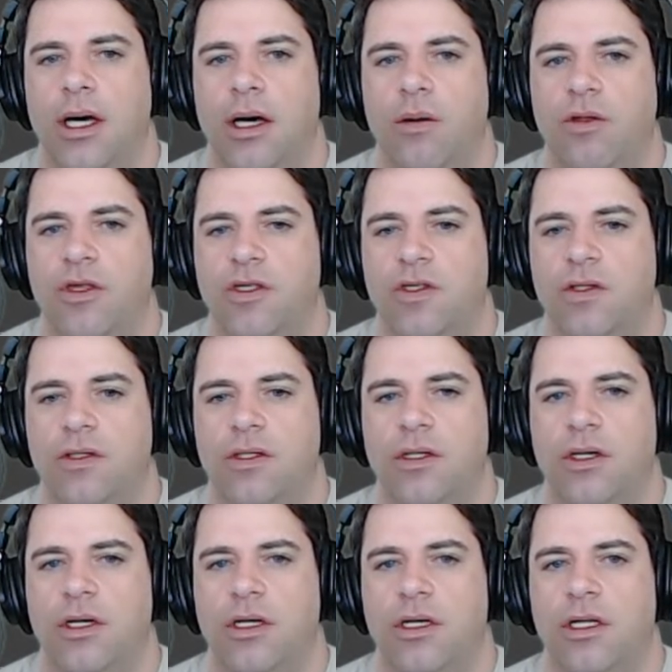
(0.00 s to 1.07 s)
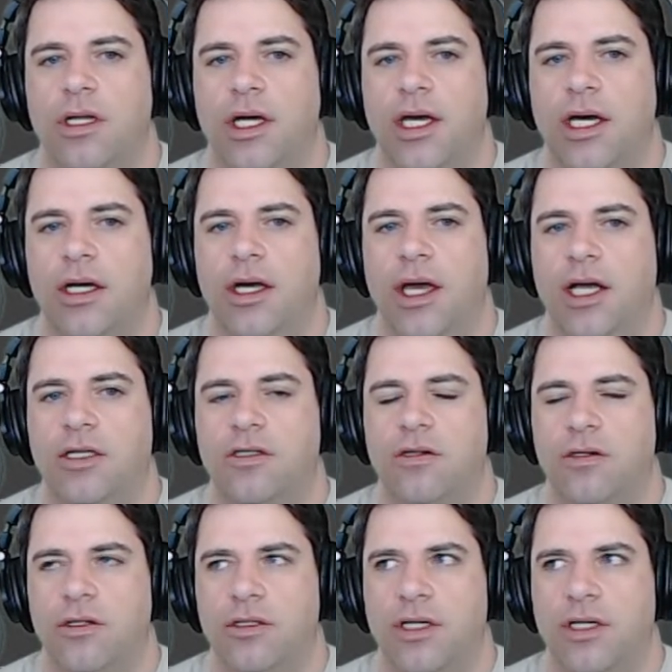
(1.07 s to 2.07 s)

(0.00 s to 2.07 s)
with this like external